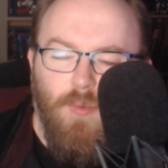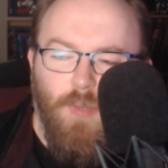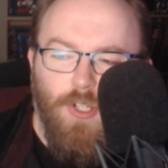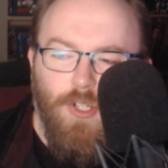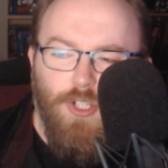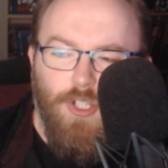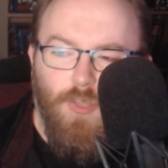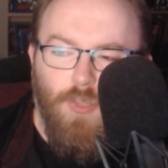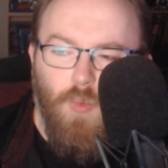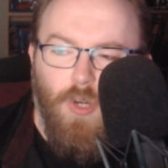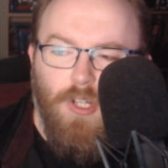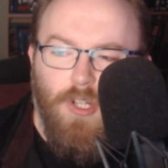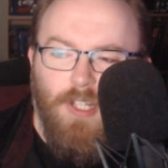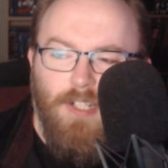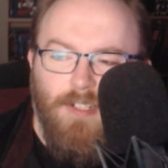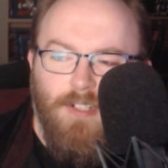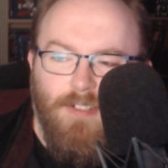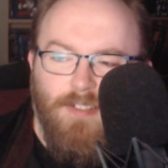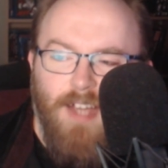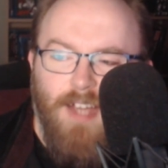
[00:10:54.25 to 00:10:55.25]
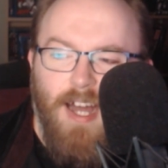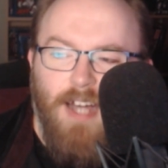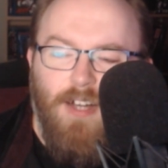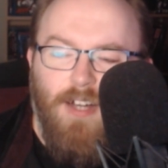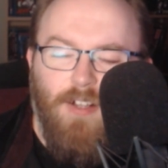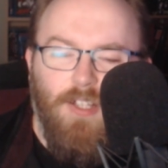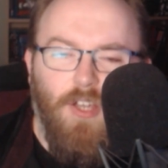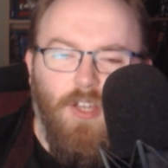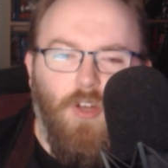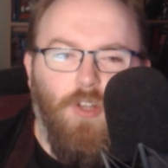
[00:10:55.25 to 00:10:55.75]
which is working
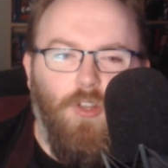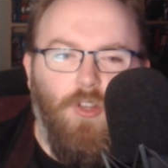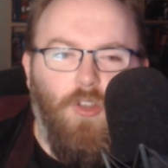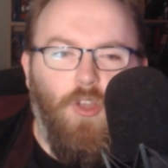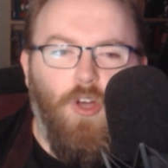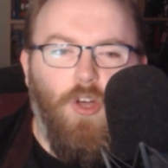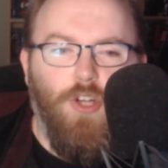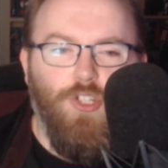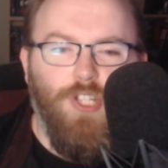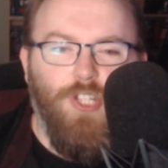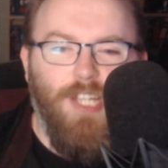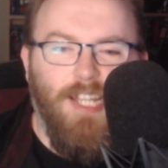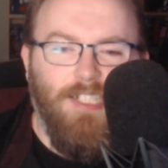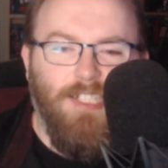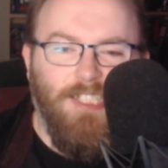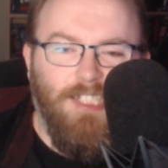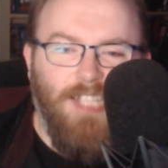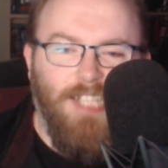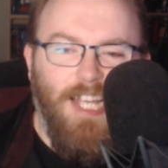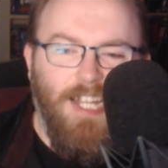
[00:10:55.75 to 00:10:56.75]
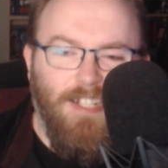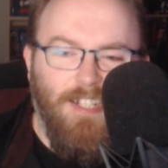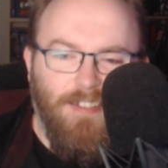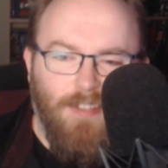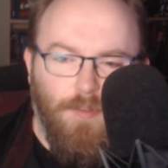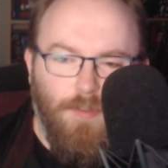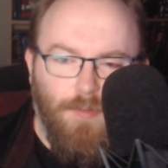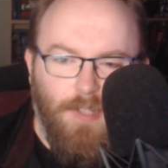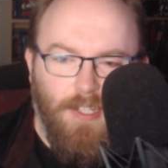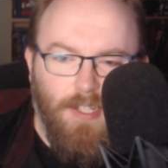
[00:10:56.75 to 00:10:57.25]
entirely on logic and
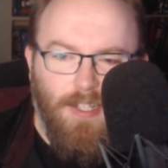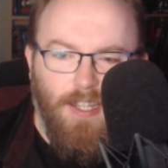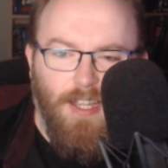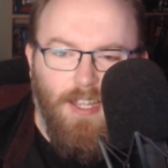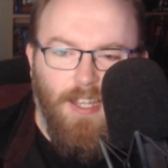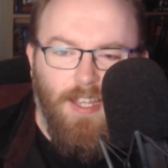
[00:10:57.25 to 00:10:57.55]
scientific